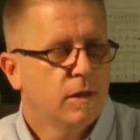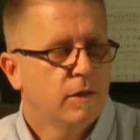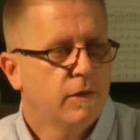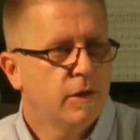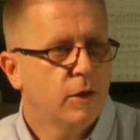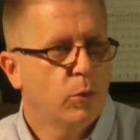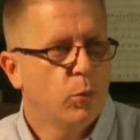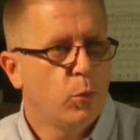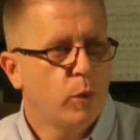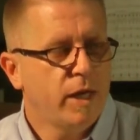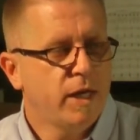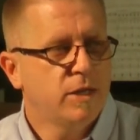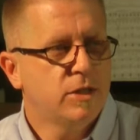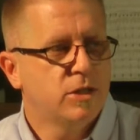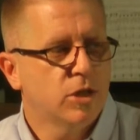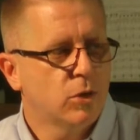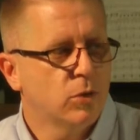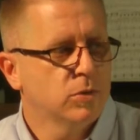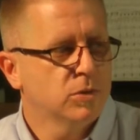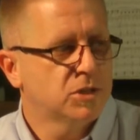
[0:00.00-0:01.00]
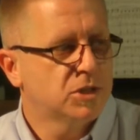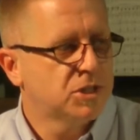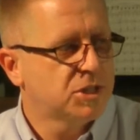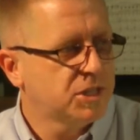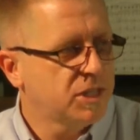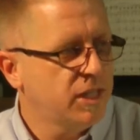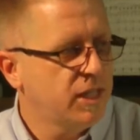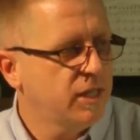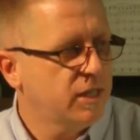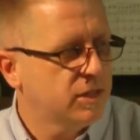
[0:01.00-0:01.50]
that we don't
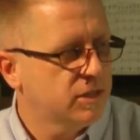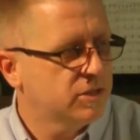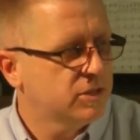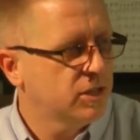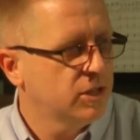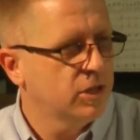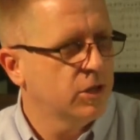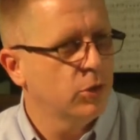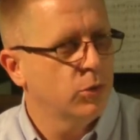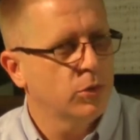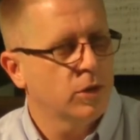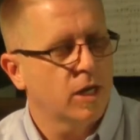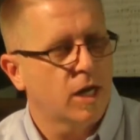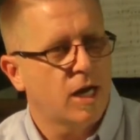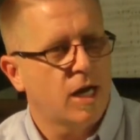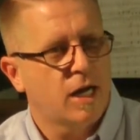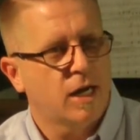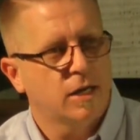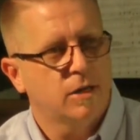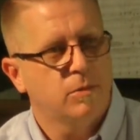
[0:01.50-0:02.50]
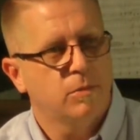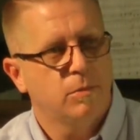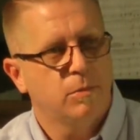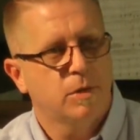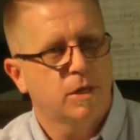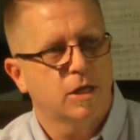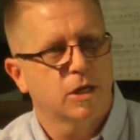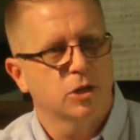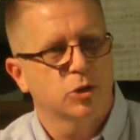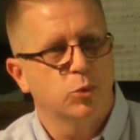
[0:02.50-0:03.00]
seek to know God
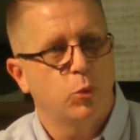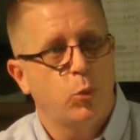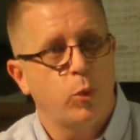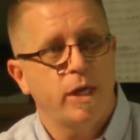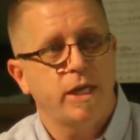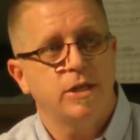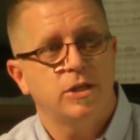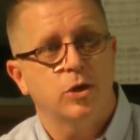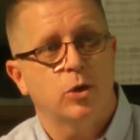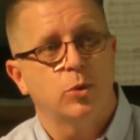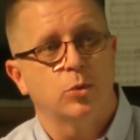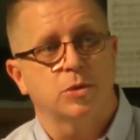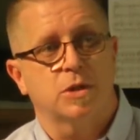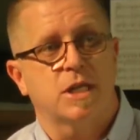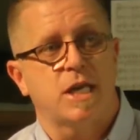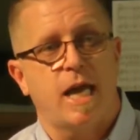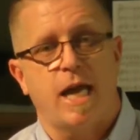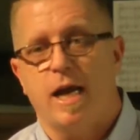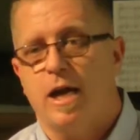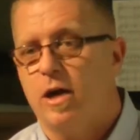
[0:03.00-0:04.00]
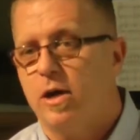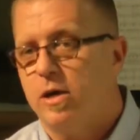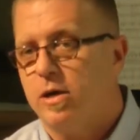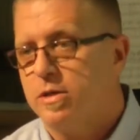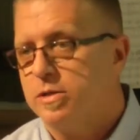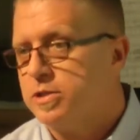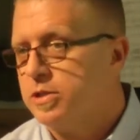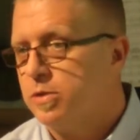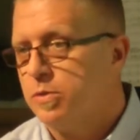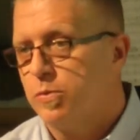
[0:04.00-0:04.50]
because we don't
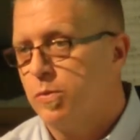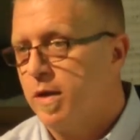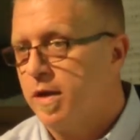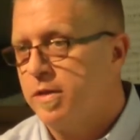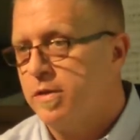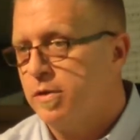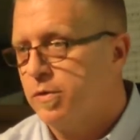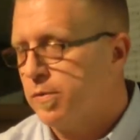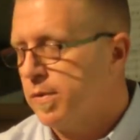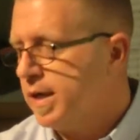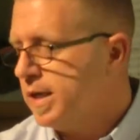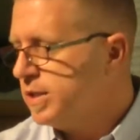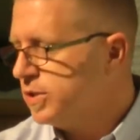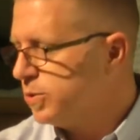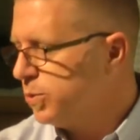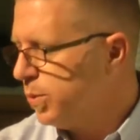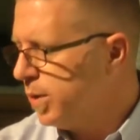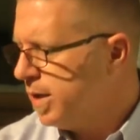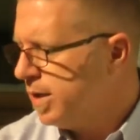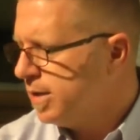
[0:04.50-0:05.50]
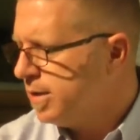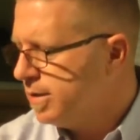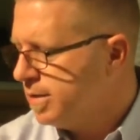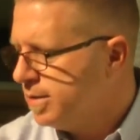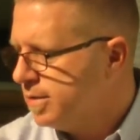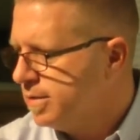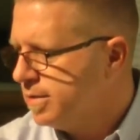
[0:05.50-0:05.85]
care to run the race well.